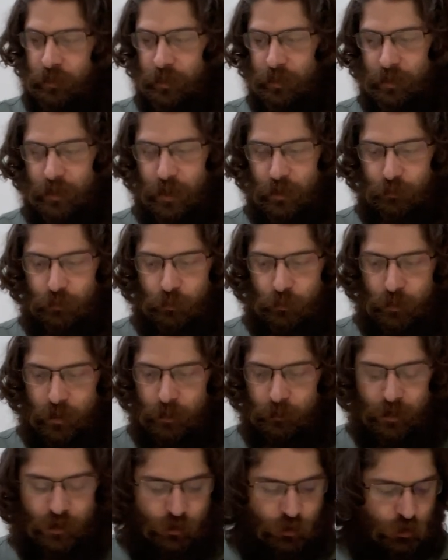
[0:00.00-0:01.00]
Now we want to
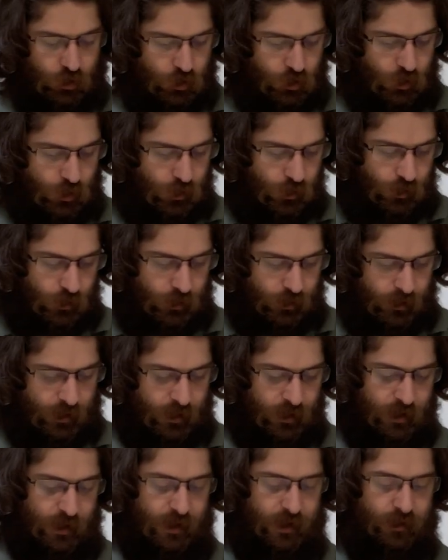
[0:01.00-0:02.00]
make sure
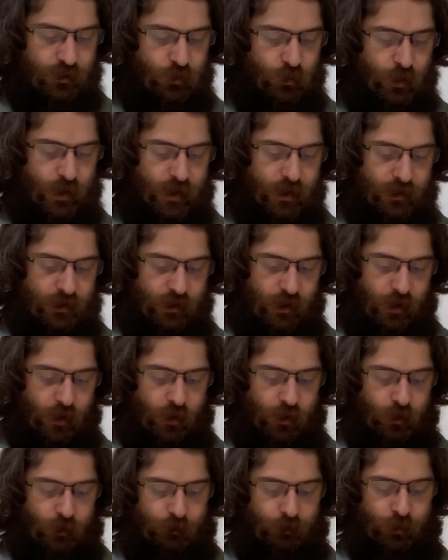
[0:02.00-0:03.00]
that these wings
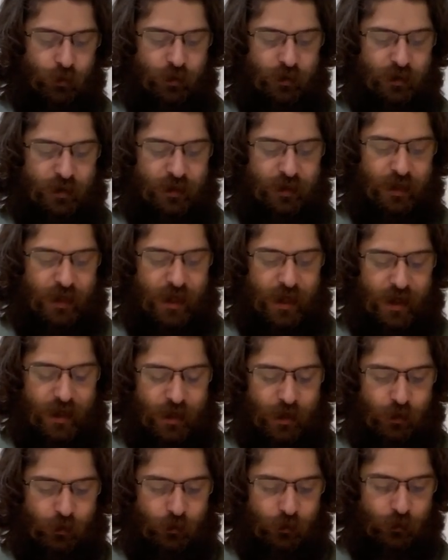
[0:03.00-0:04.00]
are
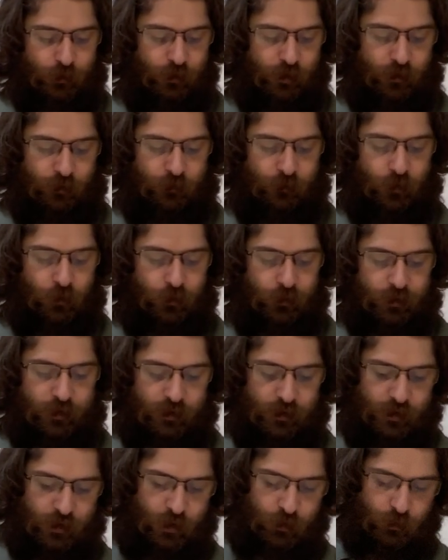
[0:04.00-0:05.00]
particularly foldy.
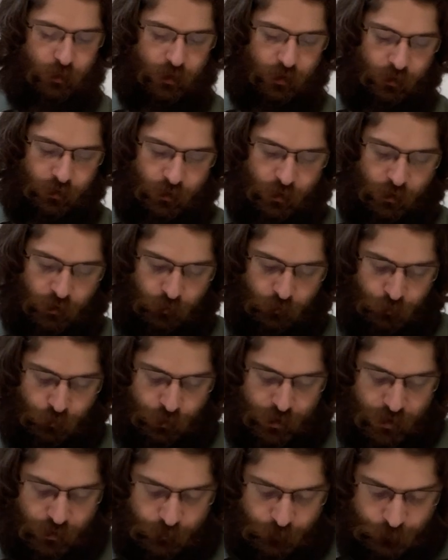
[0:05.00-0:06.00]
So you want to
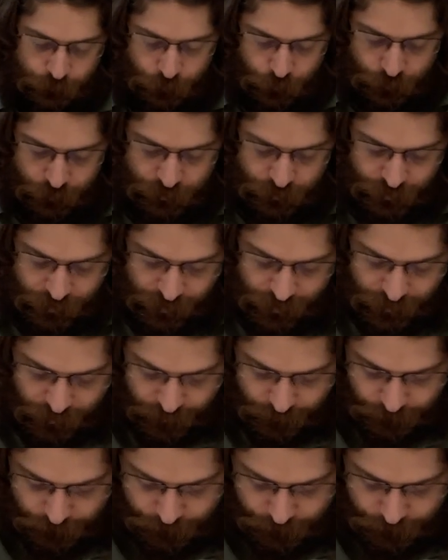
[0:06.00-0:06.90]
reinforce the